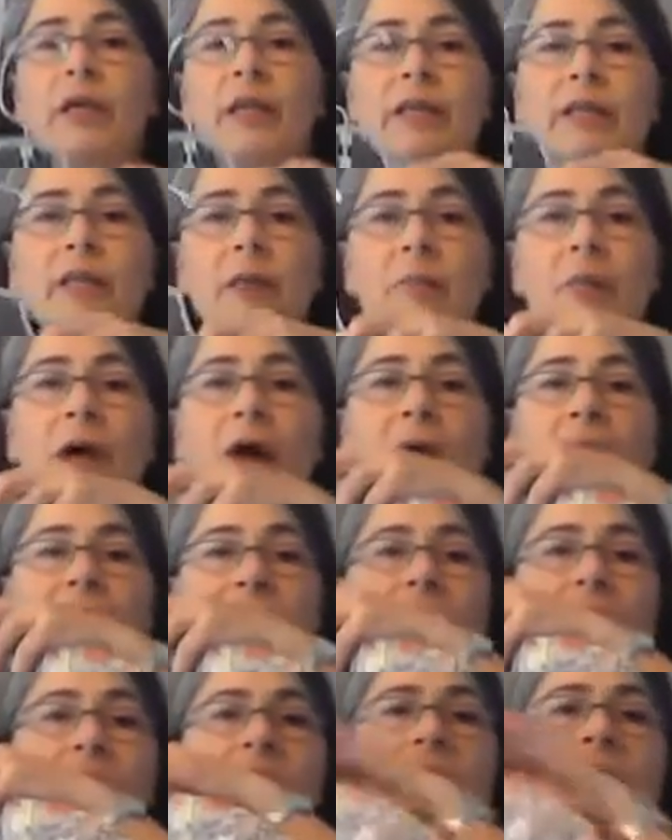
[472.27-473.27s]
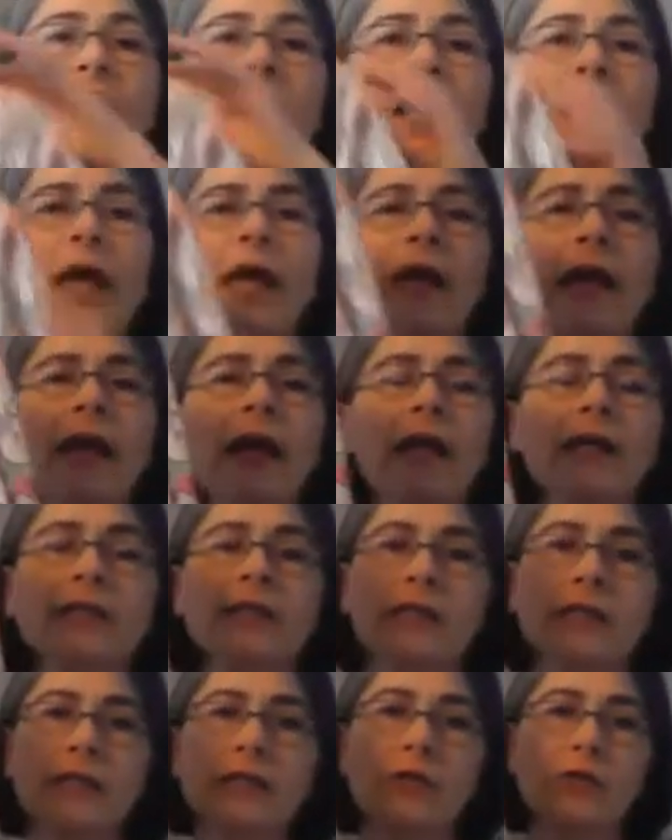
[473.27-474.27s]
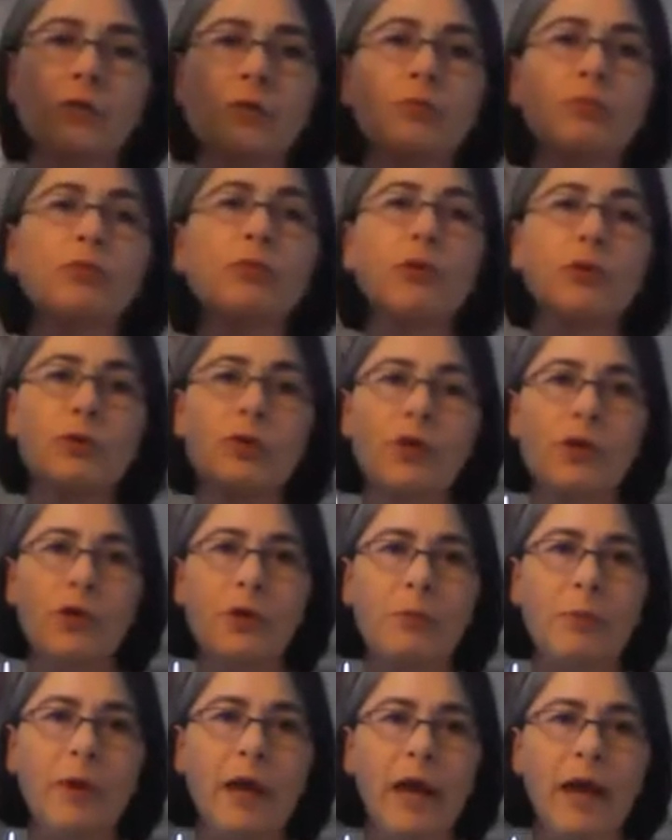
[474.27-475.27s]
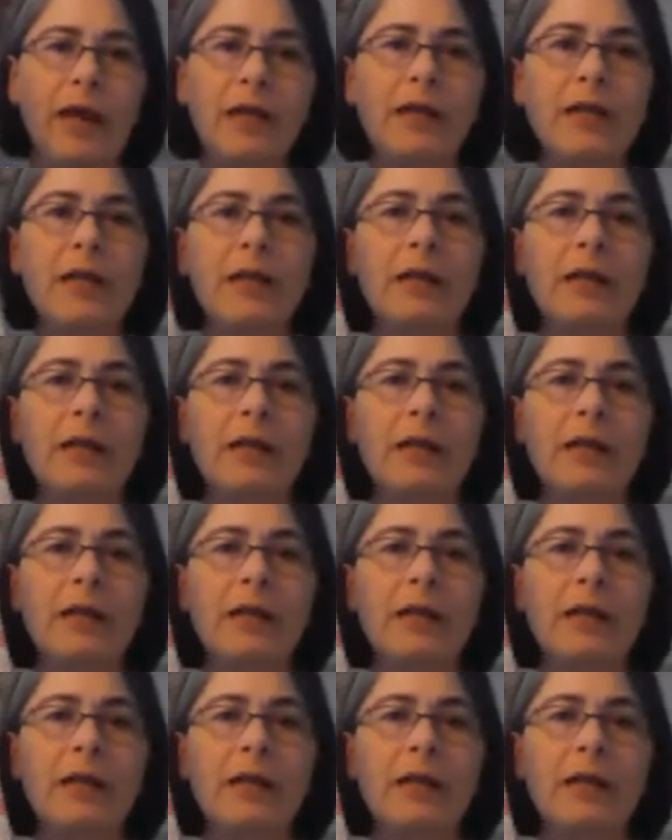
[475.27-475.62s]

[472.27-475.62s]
in the pattern is this ruched band.